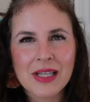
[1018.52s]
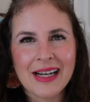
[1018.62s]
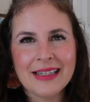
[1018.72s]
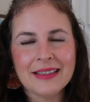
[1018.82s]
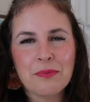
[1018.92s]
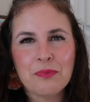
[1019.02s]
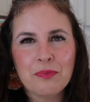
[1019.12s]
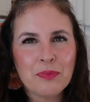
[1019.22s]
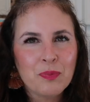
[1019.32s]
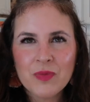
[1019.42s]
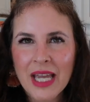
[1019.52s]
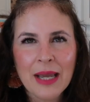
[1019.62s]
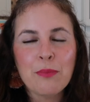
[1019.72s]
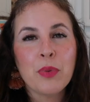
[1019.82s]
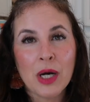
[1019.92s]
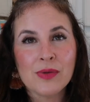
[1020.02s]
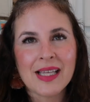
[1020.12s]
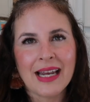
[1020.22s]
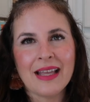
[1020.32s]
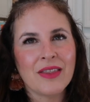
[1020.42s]
done, they
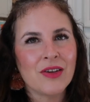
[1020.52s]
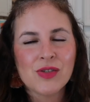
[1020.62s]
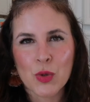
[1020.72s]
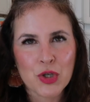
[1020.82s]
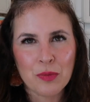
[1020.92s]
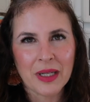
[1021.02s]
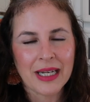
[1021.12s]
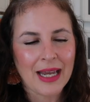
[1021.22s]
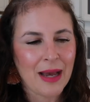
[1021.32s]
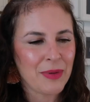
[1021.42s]
posted in their social media